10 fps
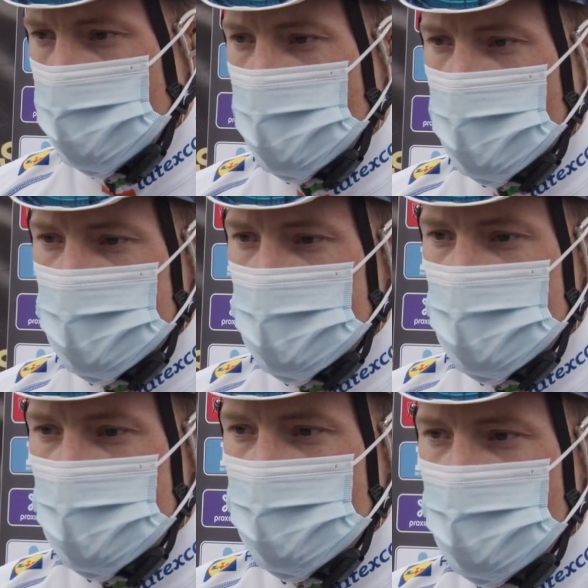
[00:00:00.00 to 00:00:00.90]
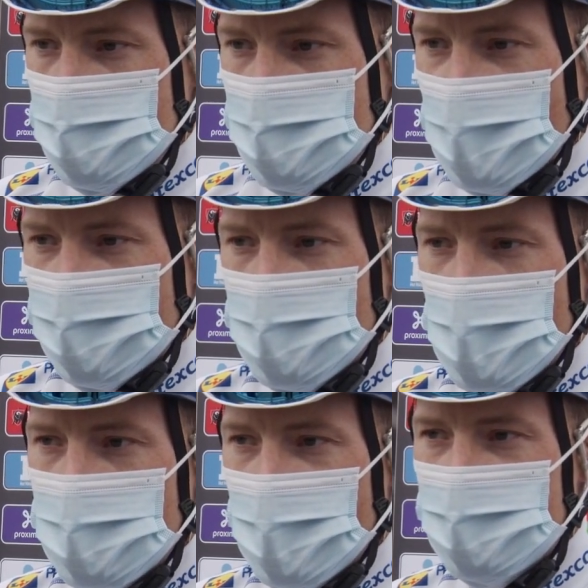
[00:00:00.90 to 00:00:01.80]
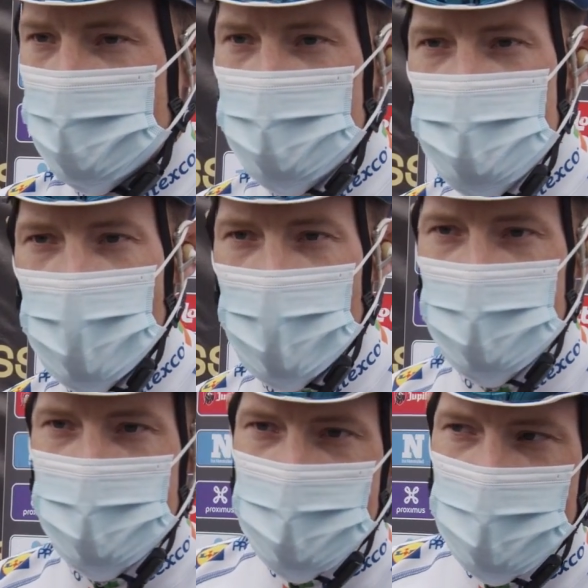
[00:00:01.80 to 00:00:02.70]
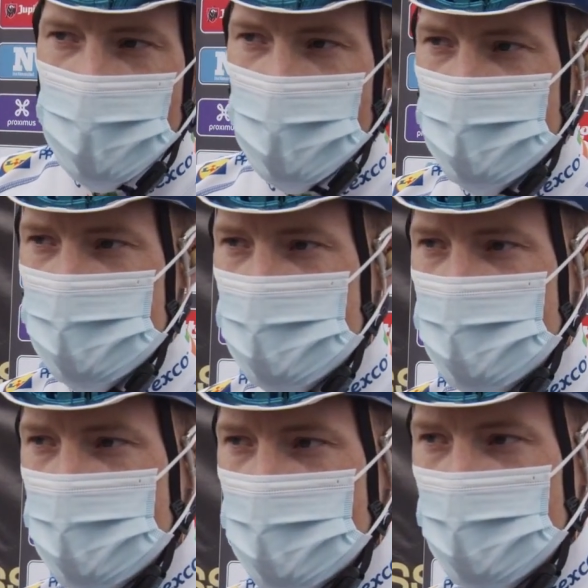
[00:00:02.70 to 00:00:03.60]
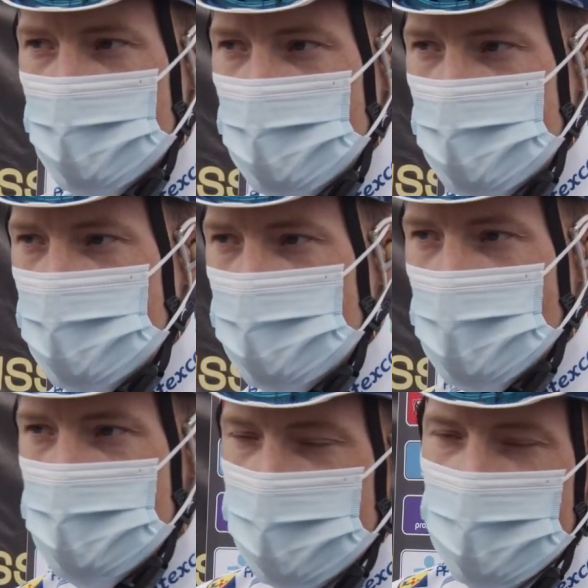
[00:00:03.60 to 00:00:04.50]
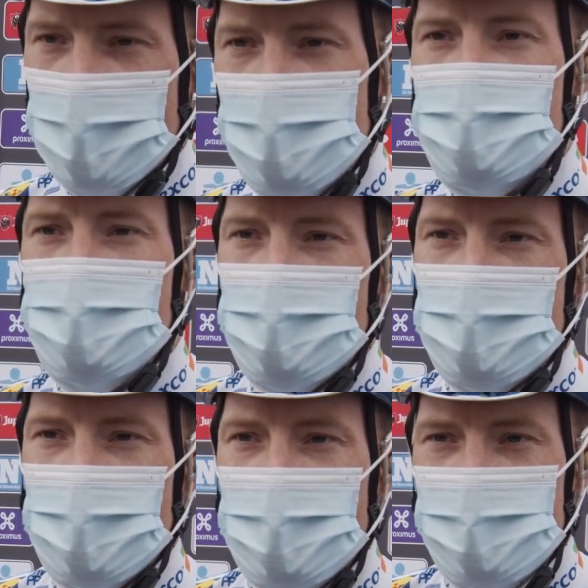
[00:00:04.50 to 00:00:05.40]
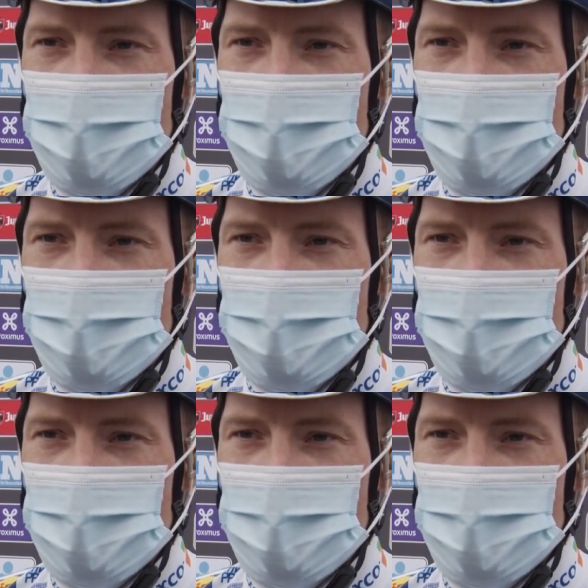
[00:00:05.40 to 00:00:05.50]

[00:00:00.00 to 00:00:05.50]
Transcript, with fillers: because different people have different styles, and it's you, sometimes you have to get used to it.